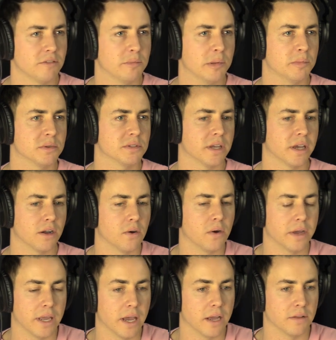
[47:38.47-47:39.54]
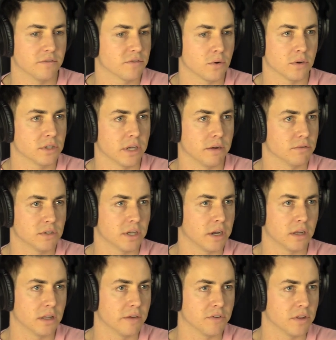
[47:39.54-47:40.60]
Of people saying, oh well, yeah, of course I
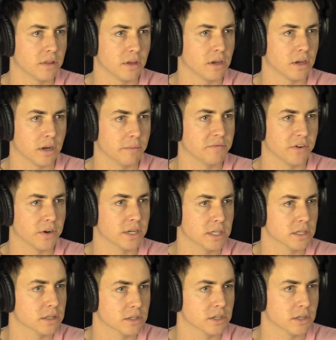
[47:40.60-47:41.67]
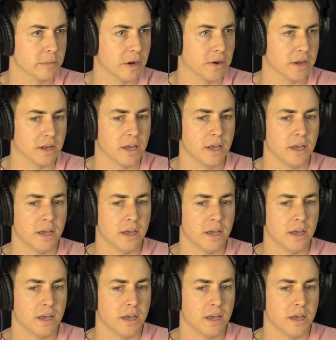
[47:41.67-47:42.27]
recycle everything, and I'm very diligent about it,